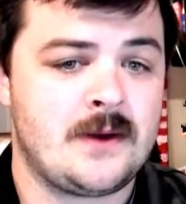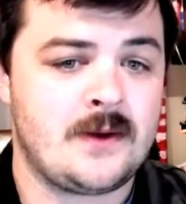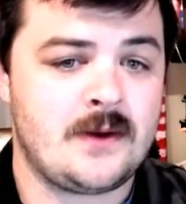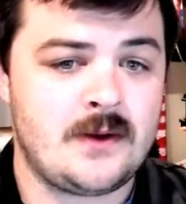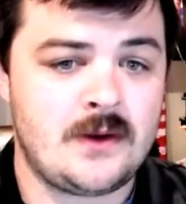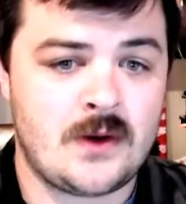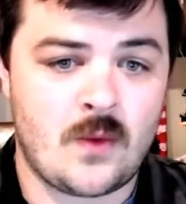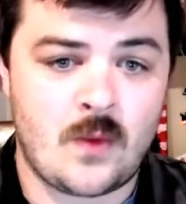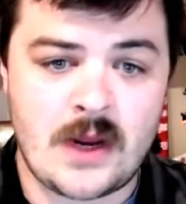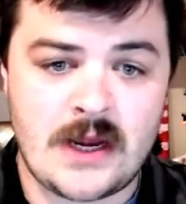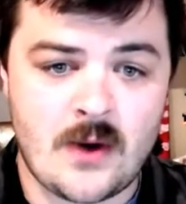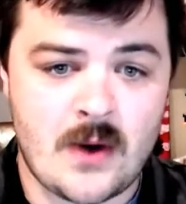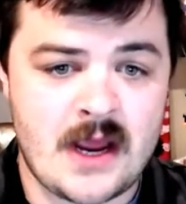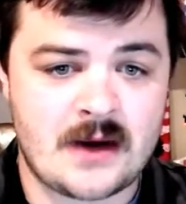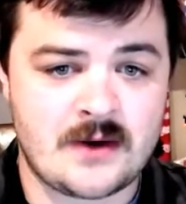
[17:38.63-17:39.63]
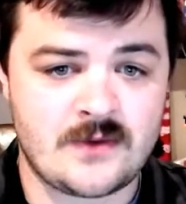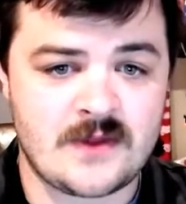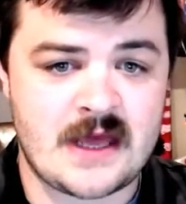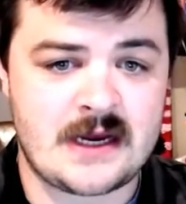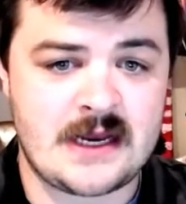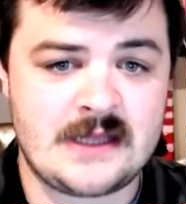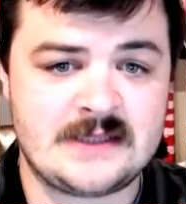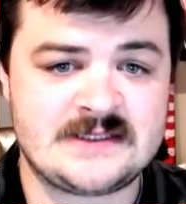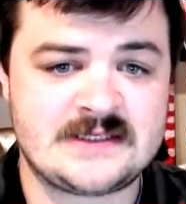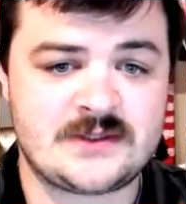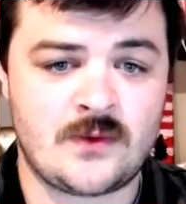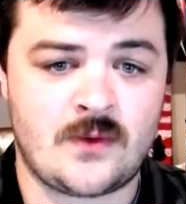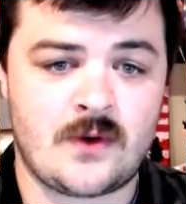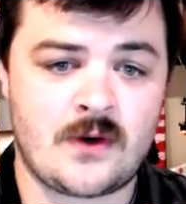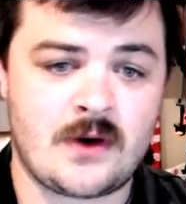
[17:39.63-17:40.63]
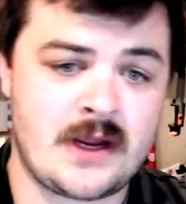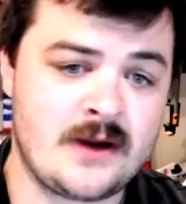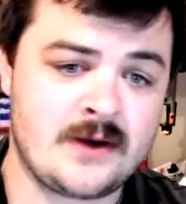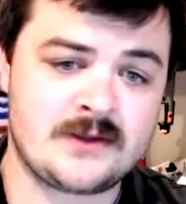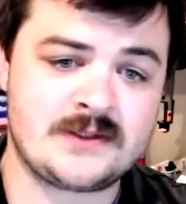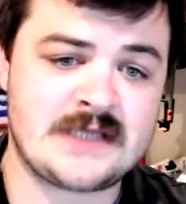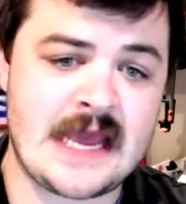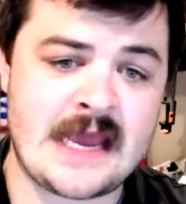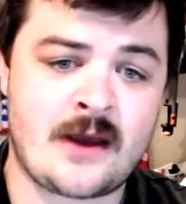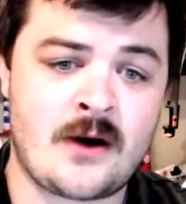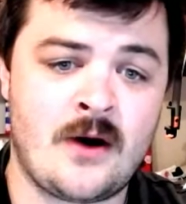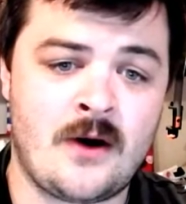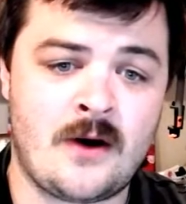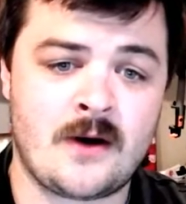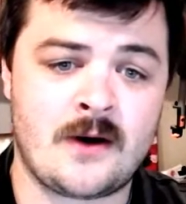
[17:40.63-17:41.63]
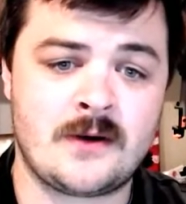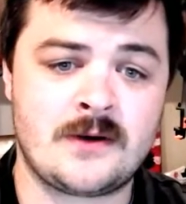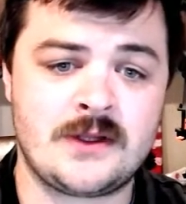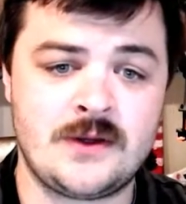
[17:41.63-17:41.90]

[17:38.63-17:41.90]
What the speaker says: we don't handle that in store. Here's a card.